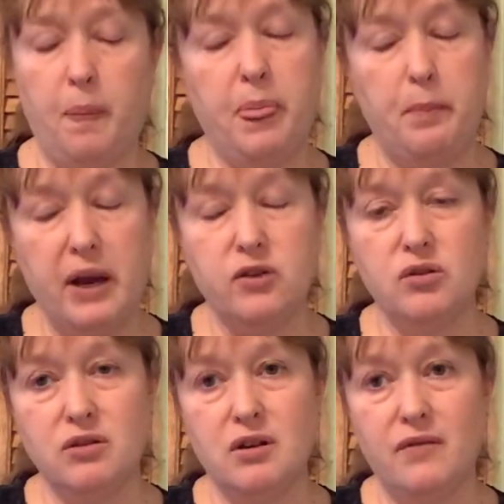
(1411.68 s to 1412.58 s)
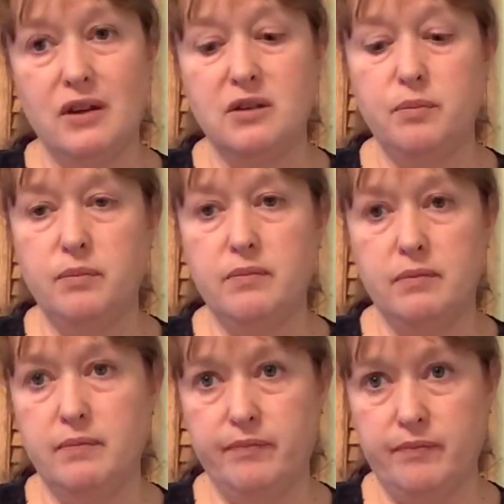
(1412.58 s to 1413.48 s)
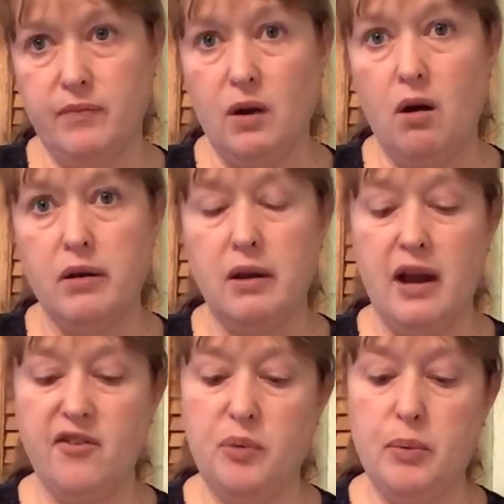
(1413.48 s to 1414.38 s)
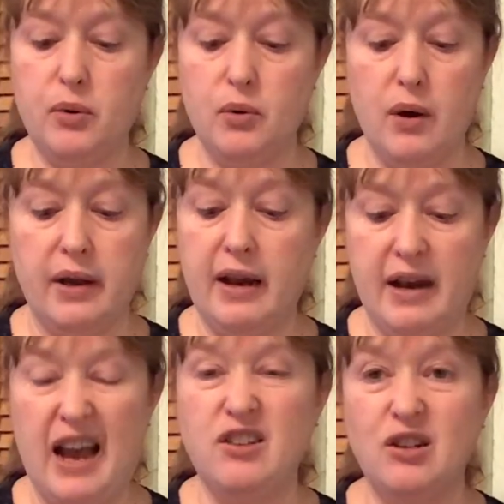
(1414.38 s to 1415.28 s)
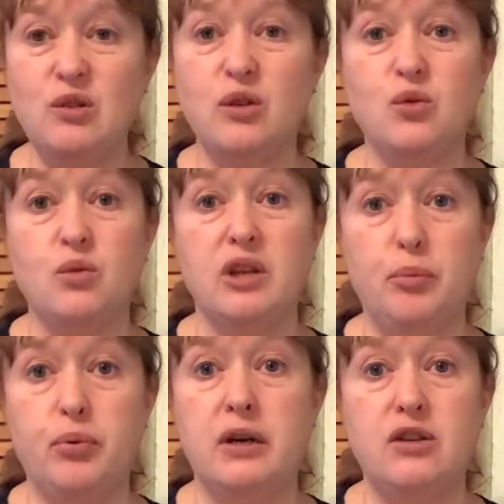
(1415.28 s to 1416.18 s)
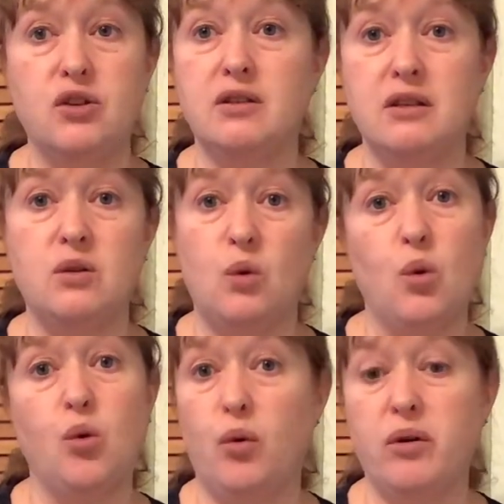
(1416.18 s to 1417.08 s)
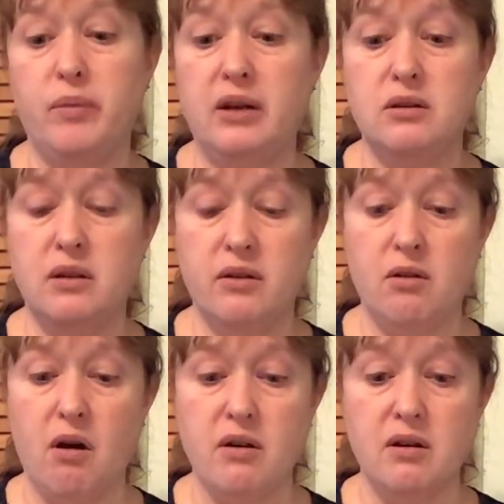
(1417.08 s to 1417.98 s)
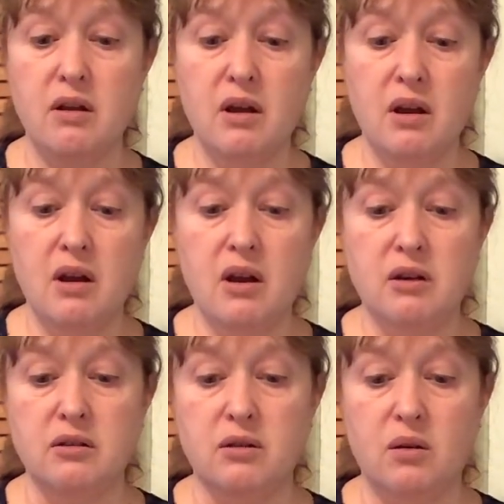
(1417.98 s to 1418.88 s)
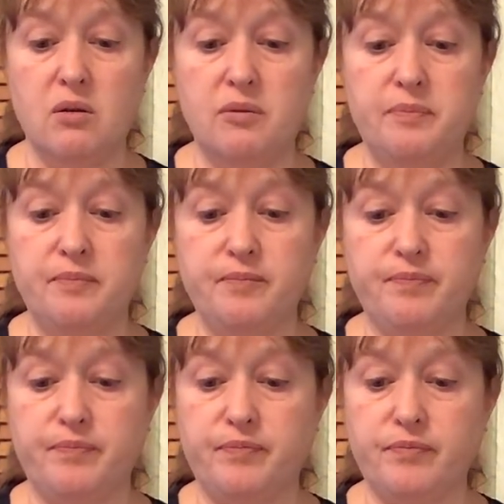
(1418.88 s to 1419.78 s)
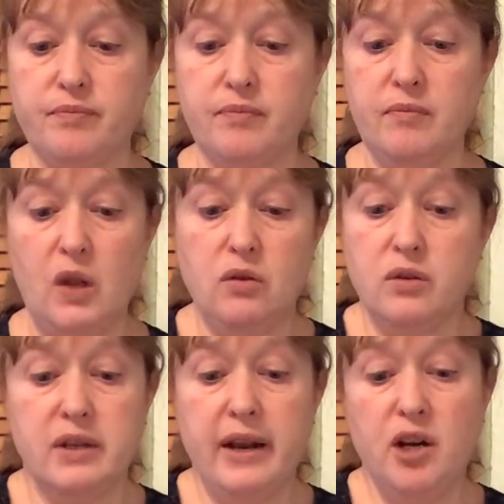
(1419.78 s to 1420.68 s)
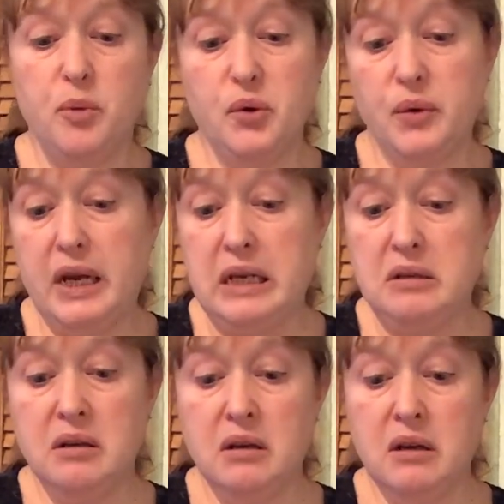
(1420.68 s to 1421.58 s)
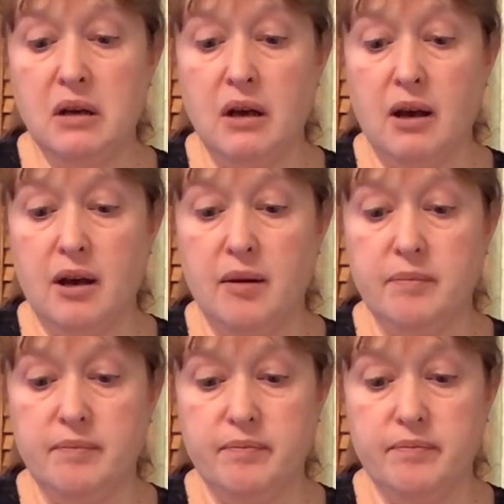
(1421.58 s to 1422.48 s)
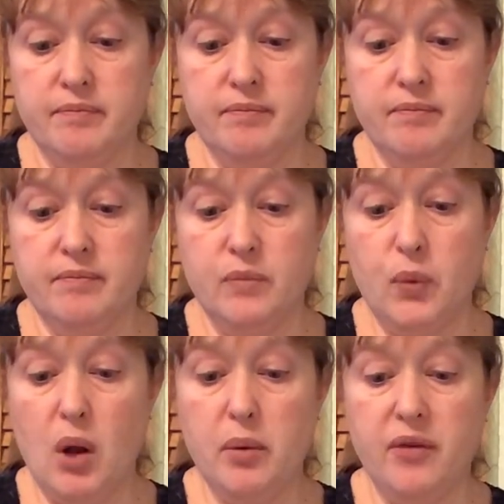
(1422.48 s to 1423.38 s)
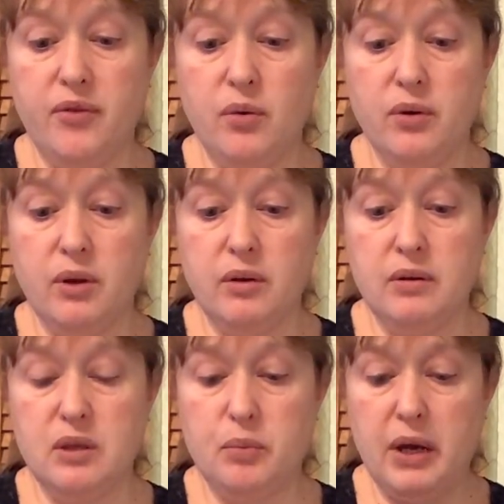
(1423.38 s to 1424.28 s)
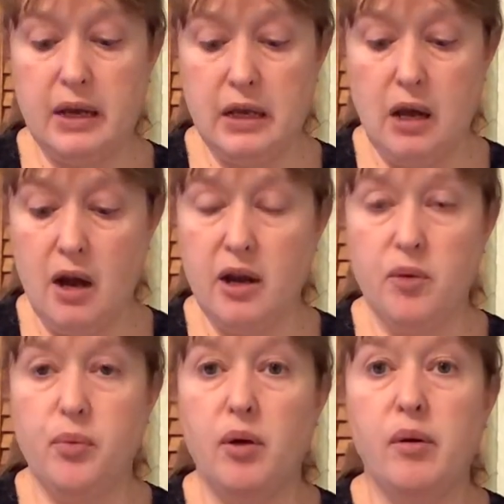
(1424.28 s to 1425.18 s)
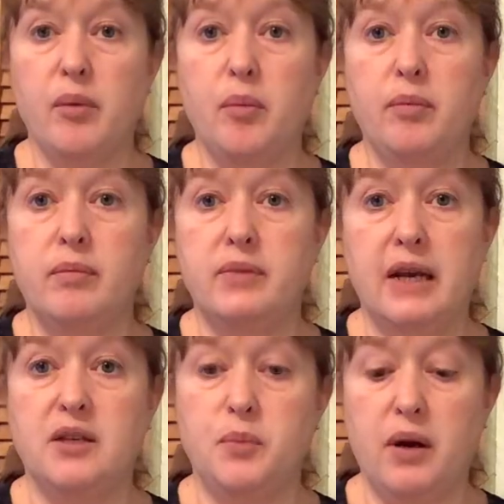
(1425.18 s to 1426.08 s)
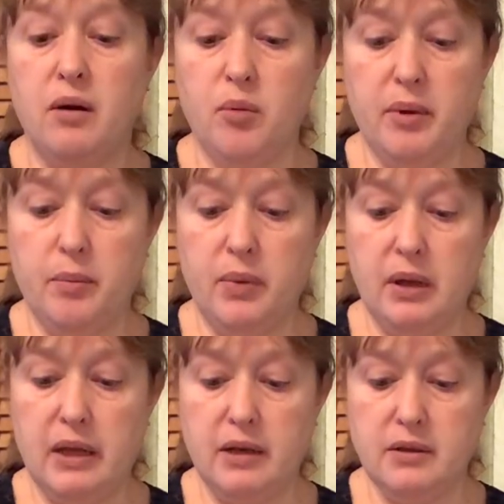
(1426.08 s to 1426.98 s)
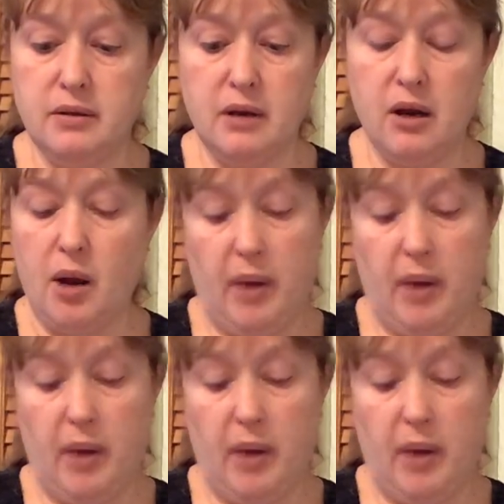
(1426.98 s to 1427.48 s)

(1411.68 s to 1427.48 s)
pictures of this online of people growing it, and it actually looks really pretty just as an ornamental in the garden. So it's an edible green. Probably if you were to pick it young, it'd probably taste better, or you'd be less. I